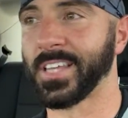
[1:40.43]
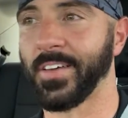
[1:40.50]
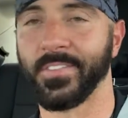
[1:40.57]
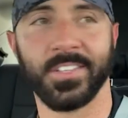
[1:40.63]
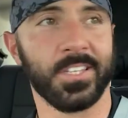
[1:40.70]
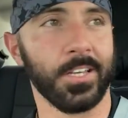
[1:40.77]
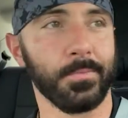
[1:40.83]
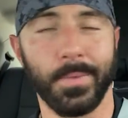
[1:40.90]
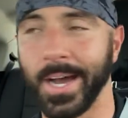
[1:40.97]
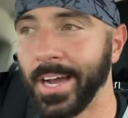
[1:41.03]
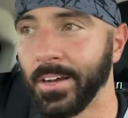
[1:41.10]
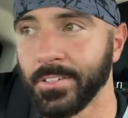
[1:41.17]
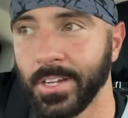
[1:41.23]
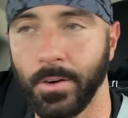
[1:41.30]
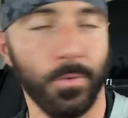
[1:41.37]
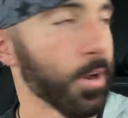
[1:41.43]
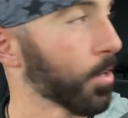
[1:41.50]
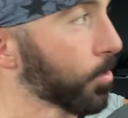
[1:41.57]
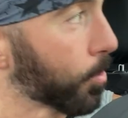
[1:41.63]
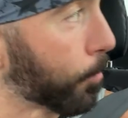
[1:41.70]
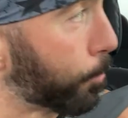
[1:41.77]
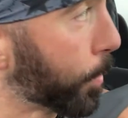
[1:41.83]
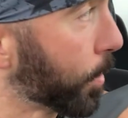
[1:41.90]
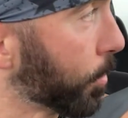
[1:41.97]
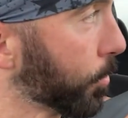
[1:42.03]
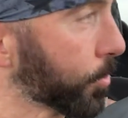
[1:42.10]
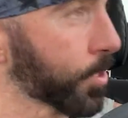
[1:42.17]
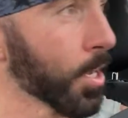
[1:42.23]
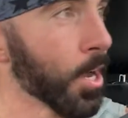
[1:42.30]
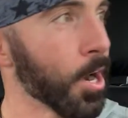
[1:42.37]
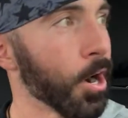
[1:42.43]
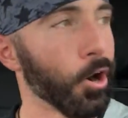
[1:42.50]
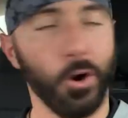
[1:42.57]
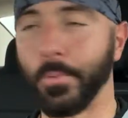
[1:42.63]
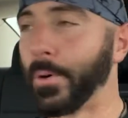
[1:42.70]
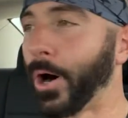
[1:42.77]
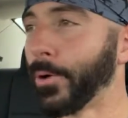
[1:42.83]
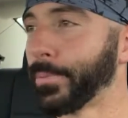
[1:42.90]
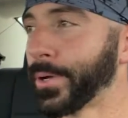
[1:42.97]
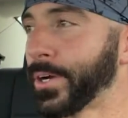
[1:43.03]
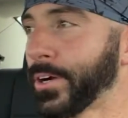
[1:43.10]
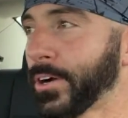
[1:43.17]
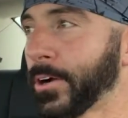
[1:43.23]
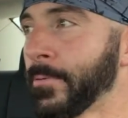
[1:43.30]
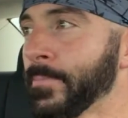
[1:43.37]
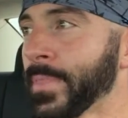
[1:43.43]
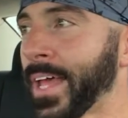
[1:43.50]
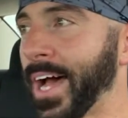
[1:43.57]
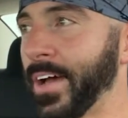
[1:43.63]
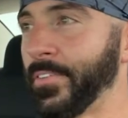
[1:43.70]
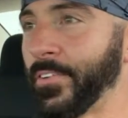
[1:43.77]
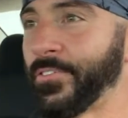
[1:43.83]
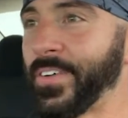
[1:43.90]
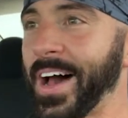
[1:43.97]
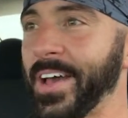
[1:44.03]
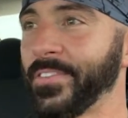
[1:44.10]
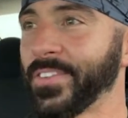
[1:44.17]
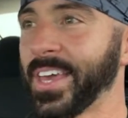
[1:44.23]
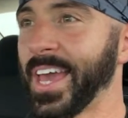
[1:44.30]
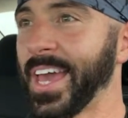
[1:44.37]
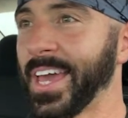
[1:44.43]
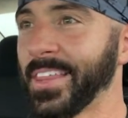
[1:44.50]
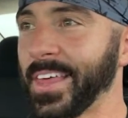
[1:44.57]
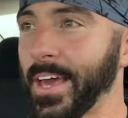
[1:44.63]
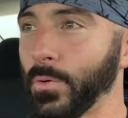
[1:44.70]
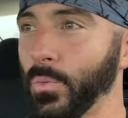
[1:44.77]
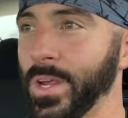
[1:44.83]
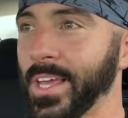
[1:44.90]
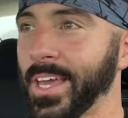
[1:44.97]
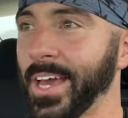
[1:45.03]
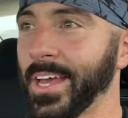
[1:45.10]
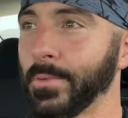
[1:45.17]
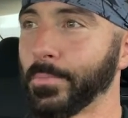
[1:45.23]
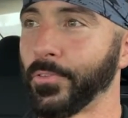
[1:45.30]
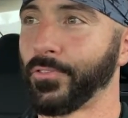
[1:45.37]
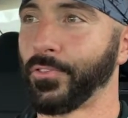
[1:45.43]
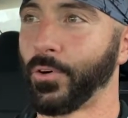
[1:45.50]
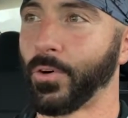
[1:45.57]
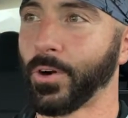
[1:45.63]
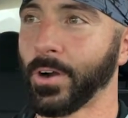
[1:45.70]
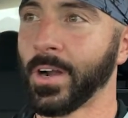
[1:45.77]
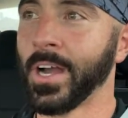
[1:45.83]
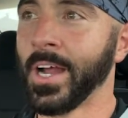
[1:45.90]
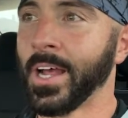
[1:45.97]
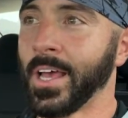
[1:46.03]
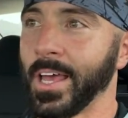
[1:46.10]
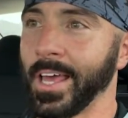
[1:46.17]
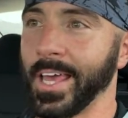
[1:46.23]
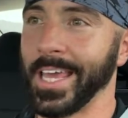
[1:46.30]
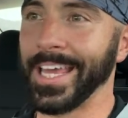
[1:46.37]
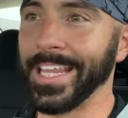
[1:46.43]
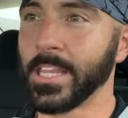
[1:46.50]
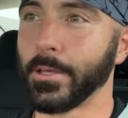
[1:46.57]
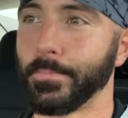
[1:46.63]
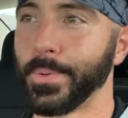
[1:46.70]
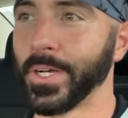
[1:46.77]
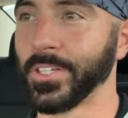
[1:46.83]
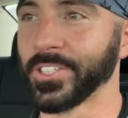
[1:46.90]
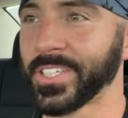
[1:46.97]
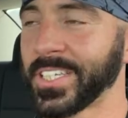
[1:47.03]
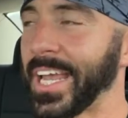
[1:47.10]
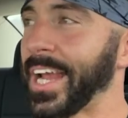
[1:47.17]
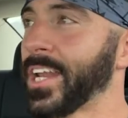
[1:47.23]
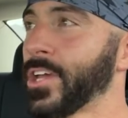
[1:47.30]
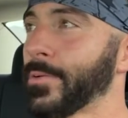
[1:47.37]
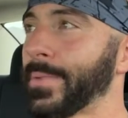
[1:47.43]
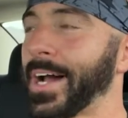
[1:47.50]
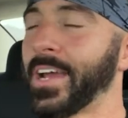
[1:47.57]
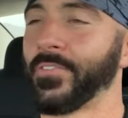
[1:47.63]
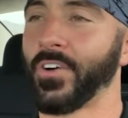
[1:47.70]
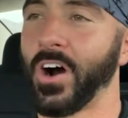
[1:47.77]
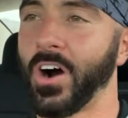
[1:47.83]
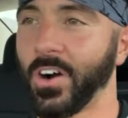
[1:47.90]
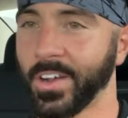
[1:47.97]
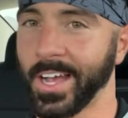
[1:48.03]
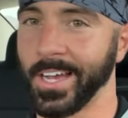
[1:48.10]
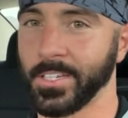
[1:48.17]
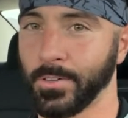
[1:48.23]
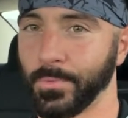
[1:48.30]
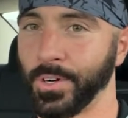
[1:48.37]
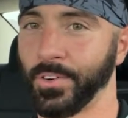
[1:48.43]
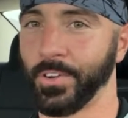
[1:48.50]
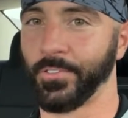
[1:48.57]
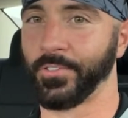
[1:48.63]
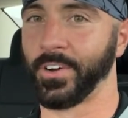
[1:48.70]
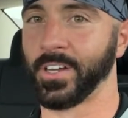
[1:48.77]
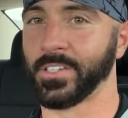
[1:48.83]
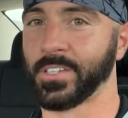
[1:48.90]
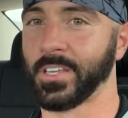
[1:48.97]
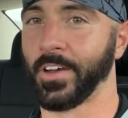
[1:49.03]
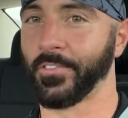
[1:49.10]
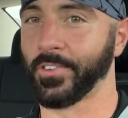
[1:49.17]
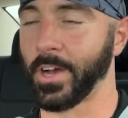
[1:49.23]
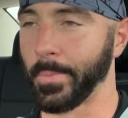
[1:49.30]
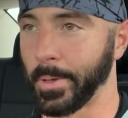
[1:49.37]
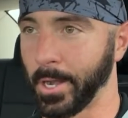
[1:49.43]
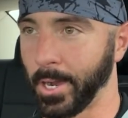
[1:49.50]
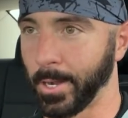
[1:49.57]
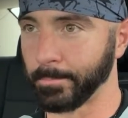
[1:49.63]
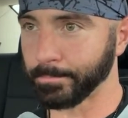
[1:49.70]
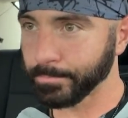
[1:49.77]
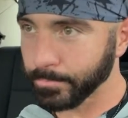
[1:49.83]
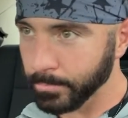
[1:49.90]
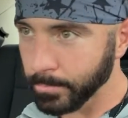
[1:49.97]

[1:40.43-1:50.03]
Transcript: 17 miles I run to the Bills home opener. I have a 5K that weekend before in the Bills Stadium. I have all kinds of really fun stuff coming up.